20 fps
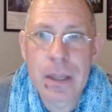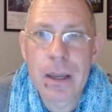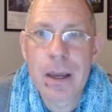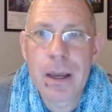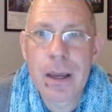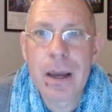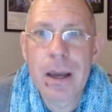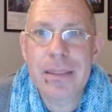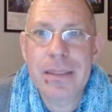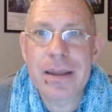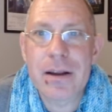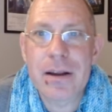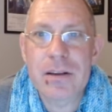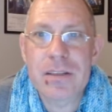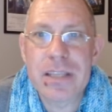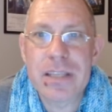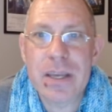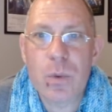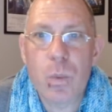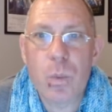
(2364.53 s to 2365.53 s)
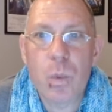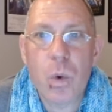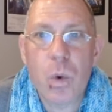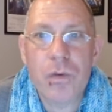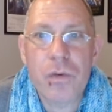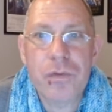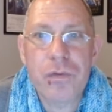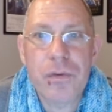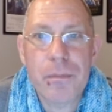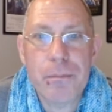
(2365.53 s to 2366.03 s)
There's the
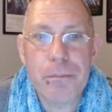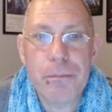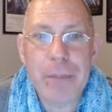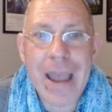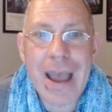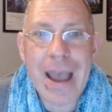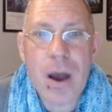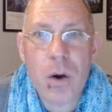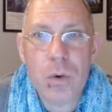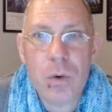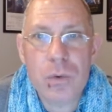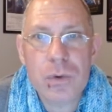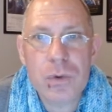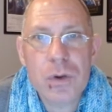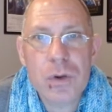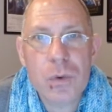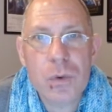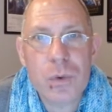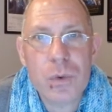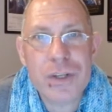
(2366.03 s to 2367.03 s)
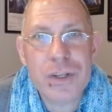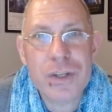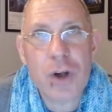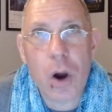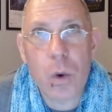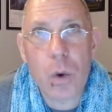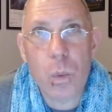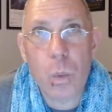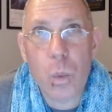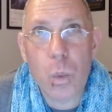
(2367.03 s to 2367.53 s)
wolf-bound, which are
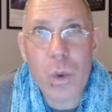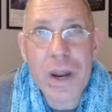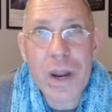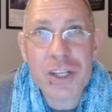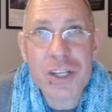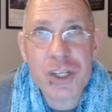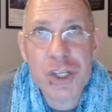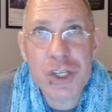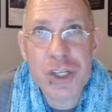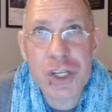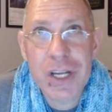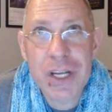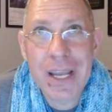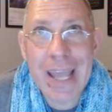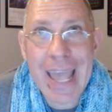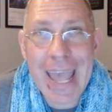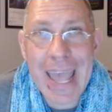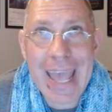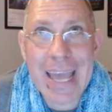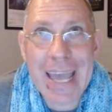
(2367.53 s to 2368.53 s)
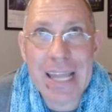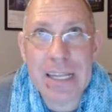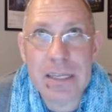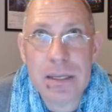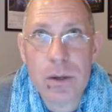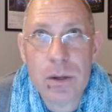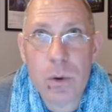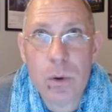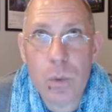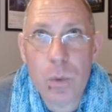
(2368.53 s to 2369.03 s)
witch and
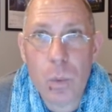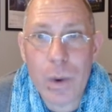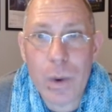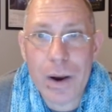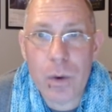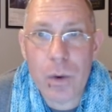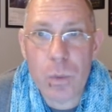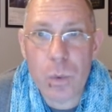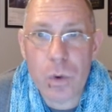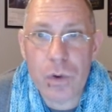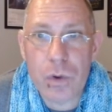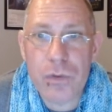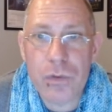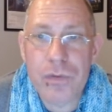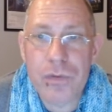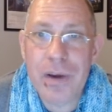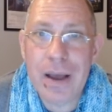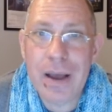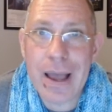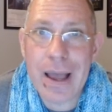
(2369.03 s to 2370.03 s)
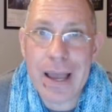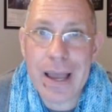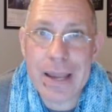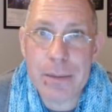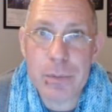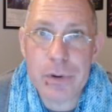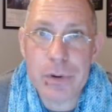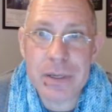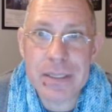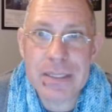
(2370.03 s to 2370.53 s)
werewolf
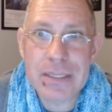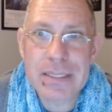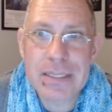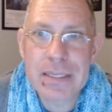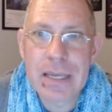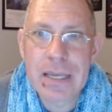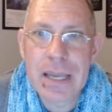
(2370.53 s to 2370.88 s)
hybrids.